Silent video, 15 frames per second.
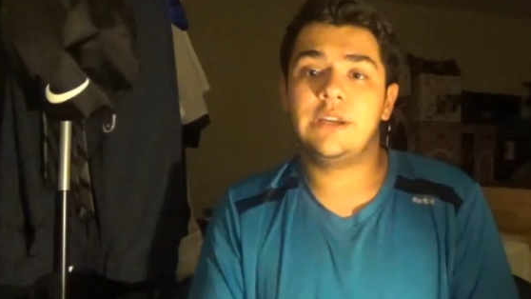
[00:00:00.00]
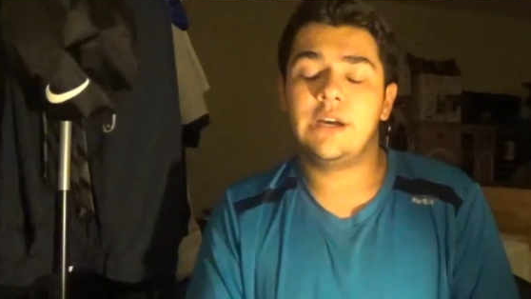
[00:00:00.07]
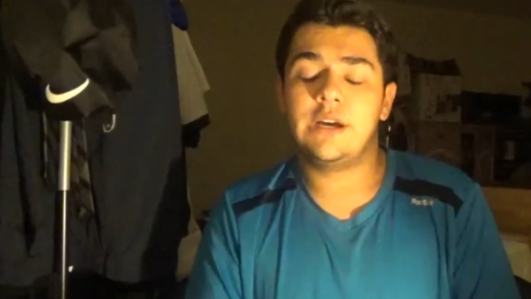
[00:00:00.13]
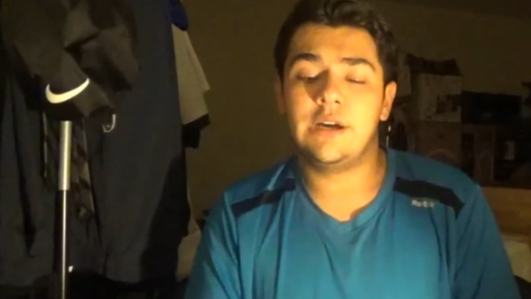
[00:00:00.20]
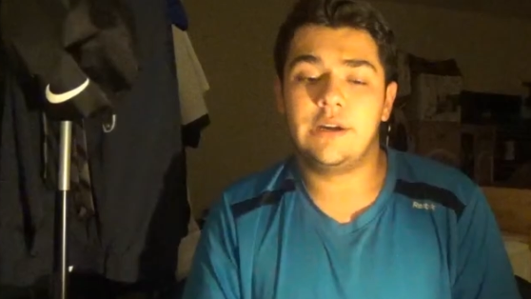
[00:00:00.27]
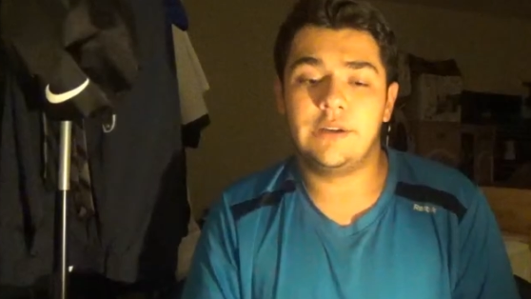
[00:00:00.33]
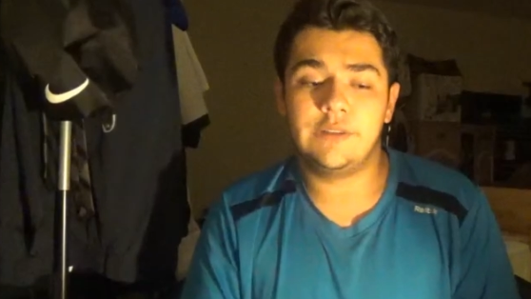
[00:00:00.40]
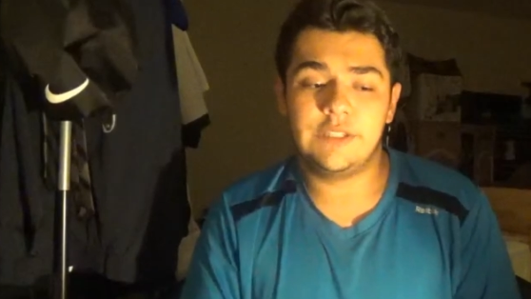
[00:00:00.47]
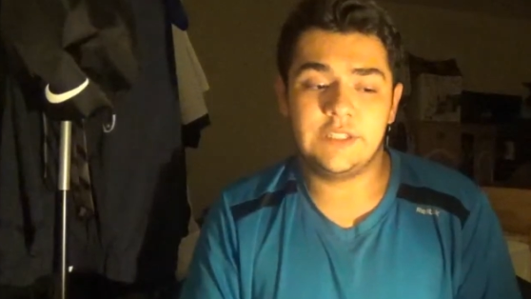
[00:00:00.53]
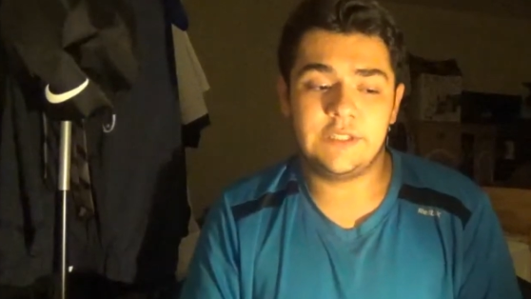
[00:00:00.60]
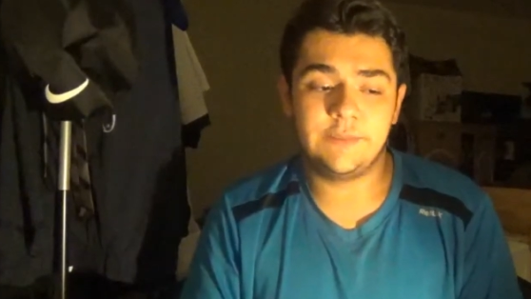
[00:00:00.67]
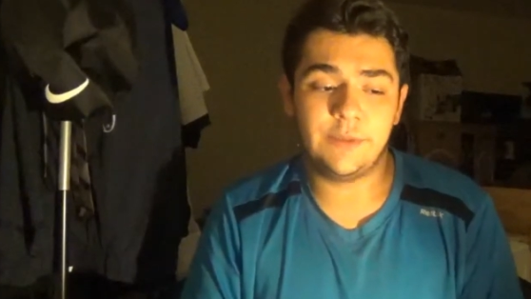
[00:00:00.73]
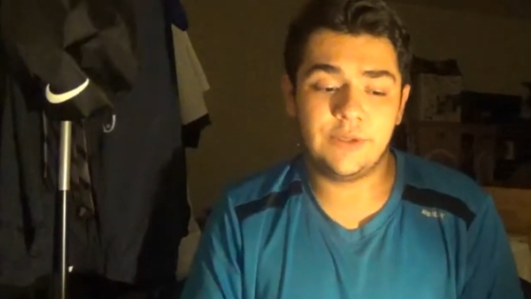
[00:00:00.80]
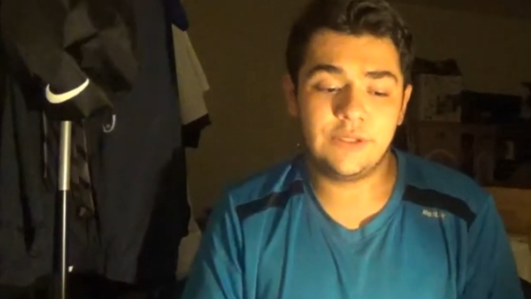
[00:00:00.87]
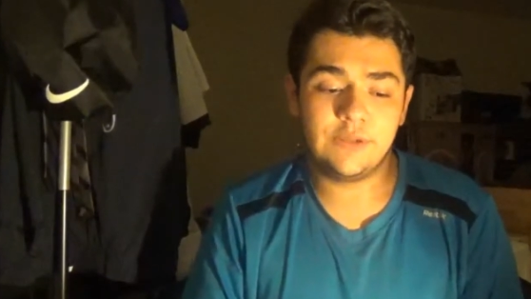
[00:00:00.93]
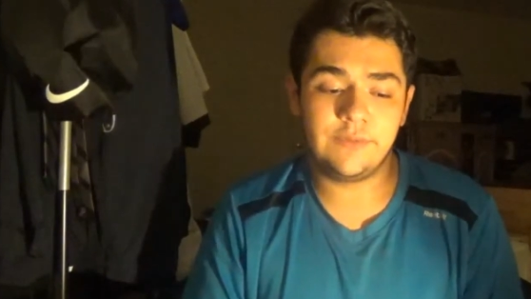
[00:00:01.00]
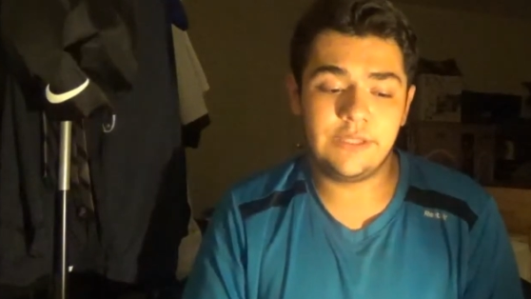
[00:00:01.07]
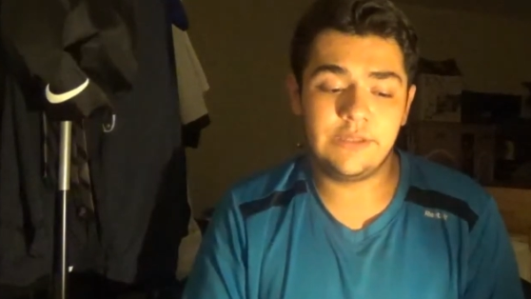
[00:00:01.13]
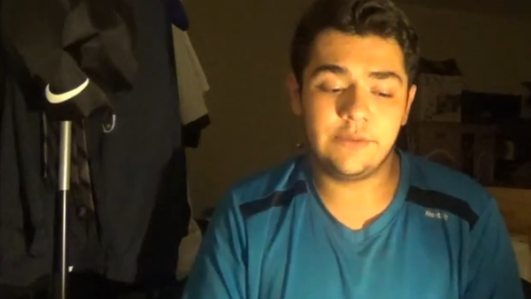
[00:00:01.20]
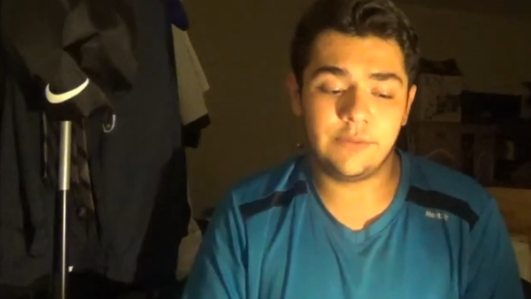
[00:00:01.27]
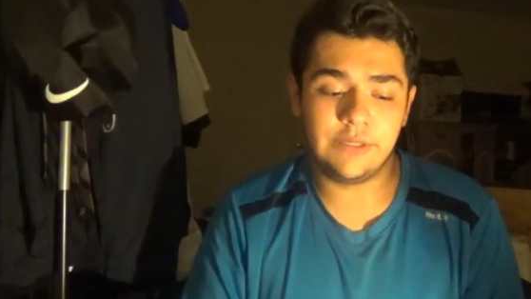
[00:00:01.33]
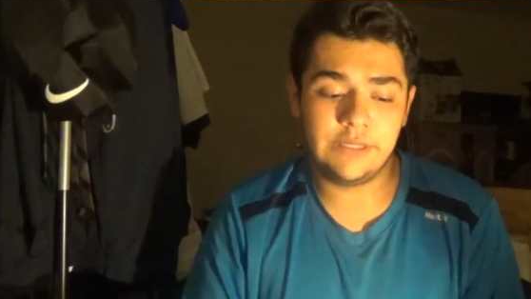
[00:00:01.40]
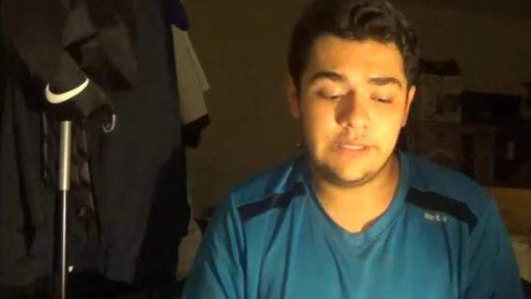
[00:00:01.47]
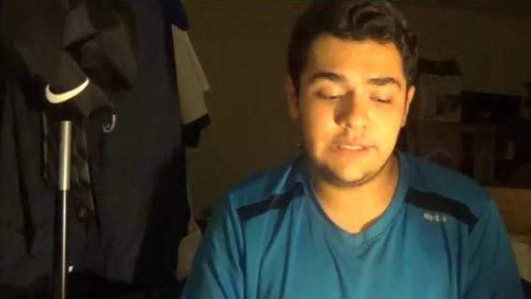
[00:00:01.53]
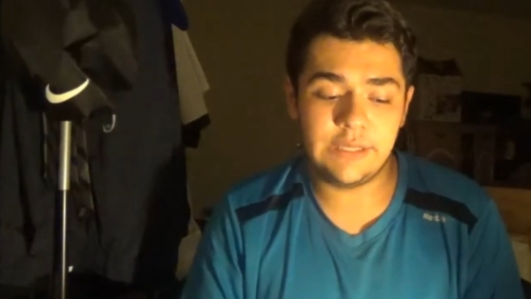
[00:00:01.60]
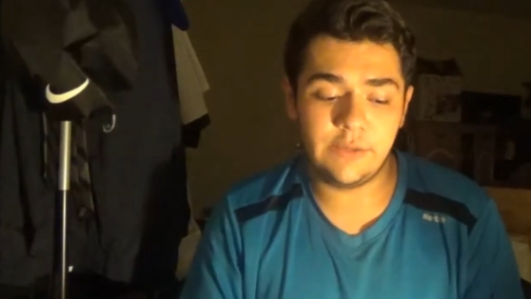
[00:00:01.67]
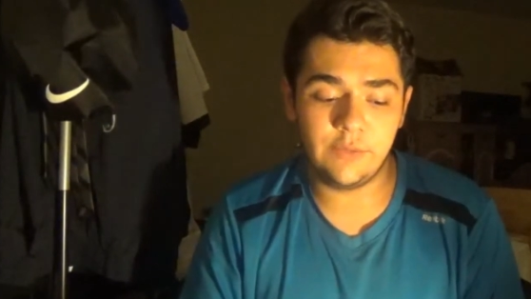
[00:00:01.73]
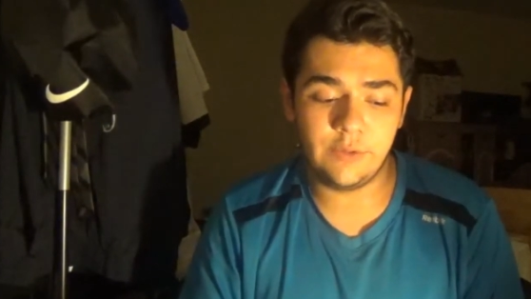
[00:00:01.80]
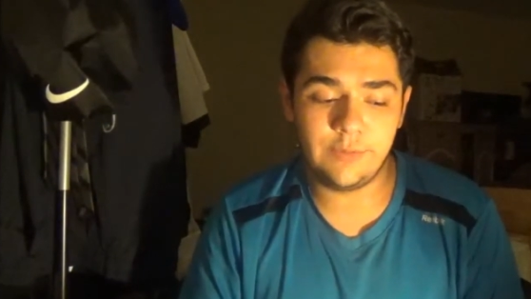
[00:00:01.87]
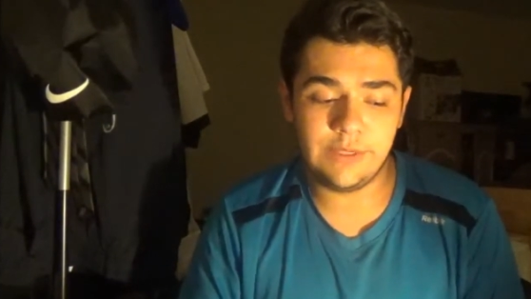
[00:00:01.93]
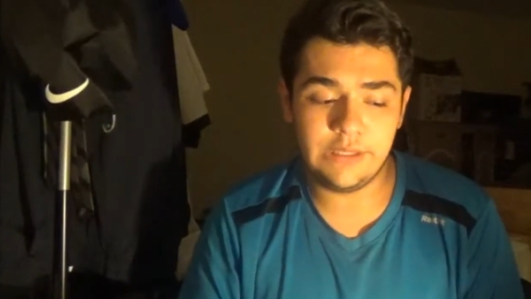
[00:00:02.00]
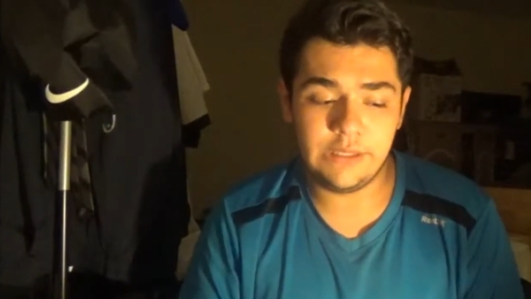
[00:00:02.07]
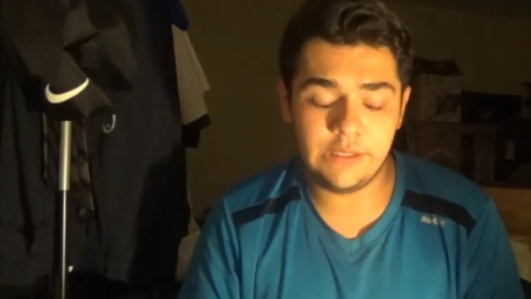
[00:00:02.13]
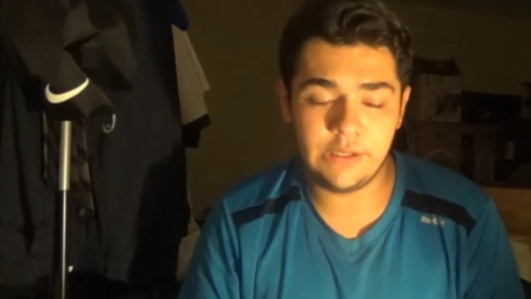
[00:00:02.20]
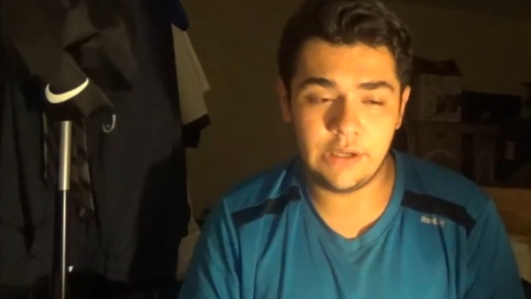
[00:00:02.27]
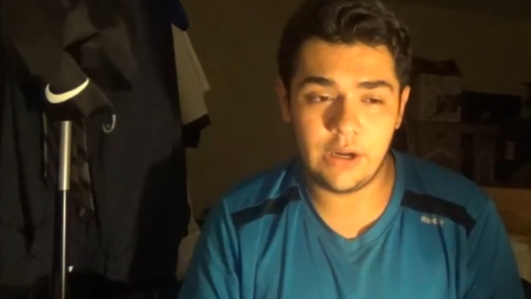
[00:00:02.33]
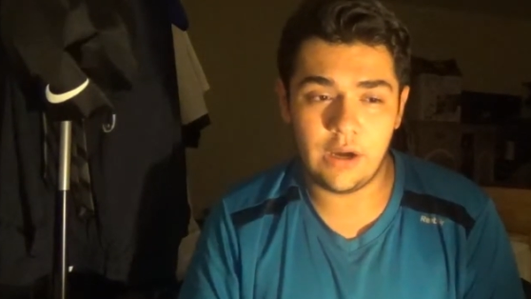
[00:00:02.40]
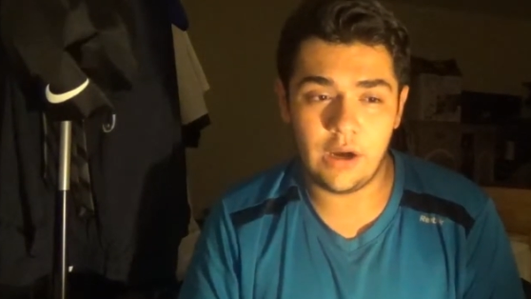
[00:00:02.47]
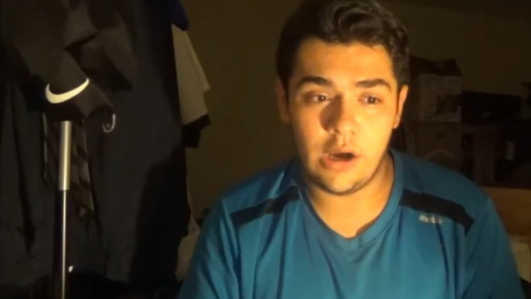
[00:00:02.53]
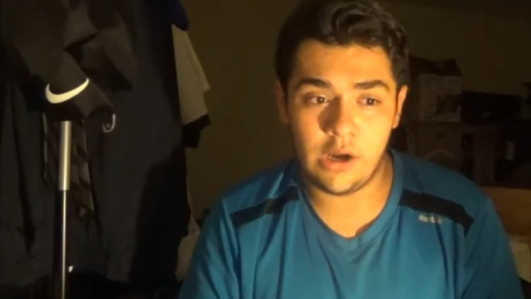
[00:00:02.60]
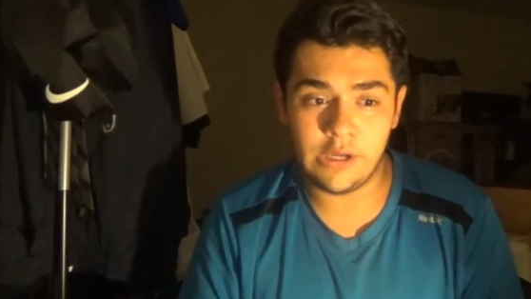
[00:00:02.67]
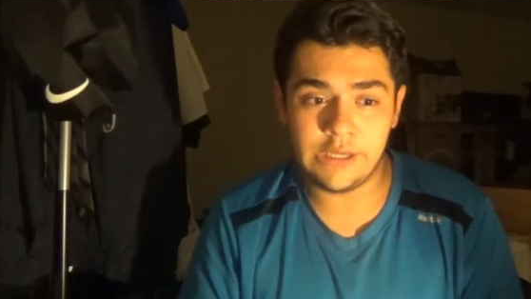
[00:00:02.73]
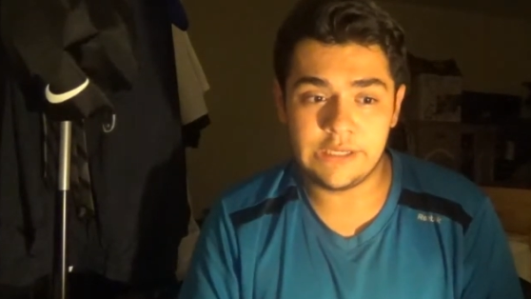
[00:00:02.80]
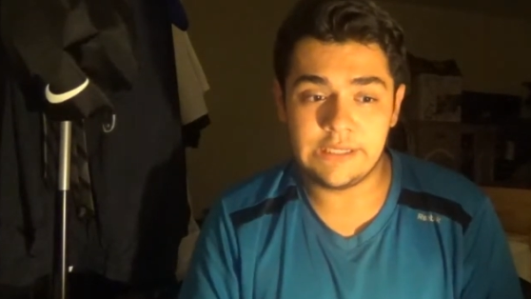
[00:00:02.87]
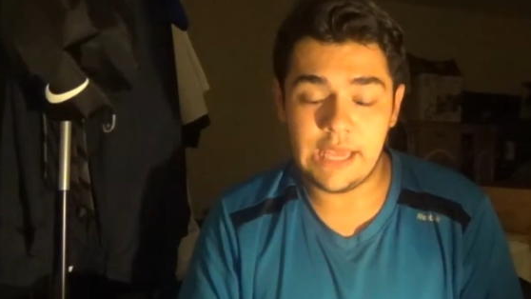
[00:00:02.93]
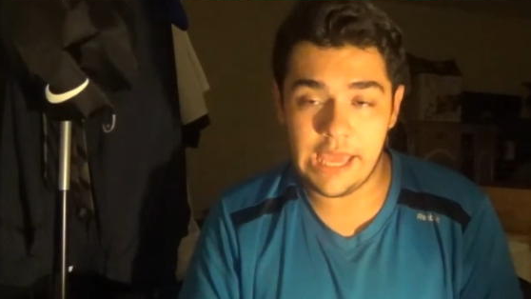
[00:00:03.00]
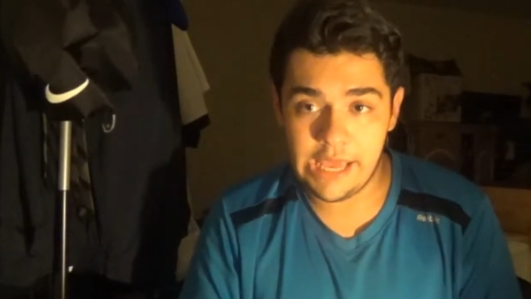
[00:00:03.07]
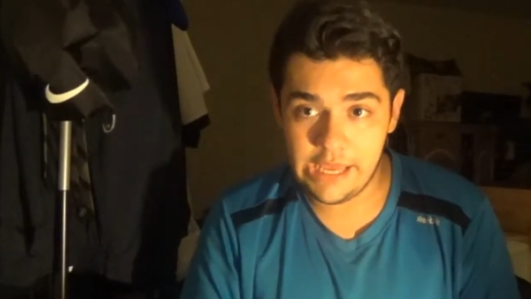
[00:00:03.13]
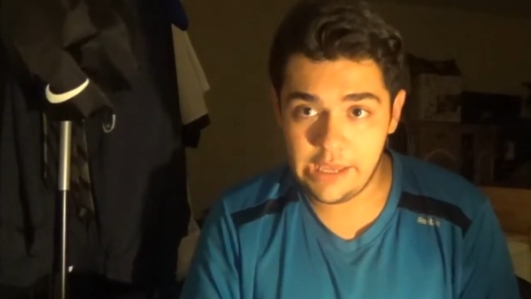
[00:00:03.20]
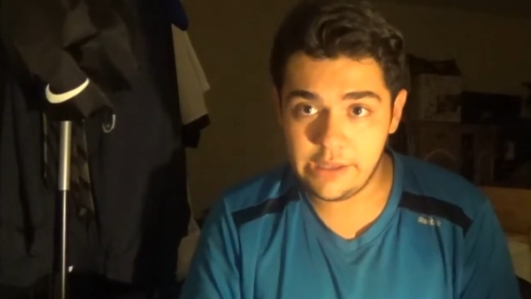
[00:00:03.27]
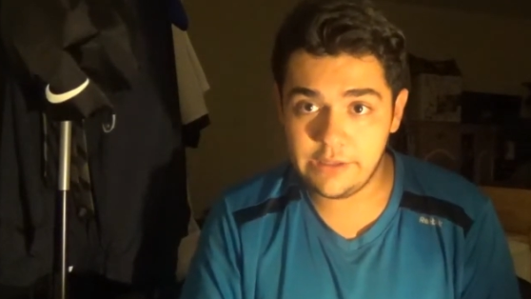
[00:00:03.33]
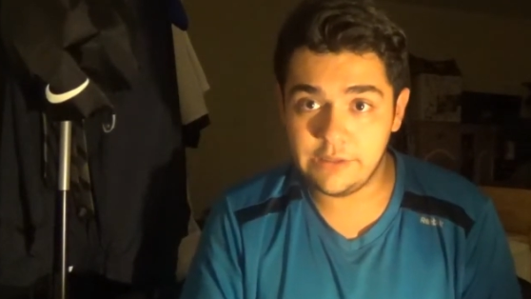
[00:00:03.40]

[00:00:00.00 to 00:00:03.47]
Uh, supposedly the release date will be August 8th.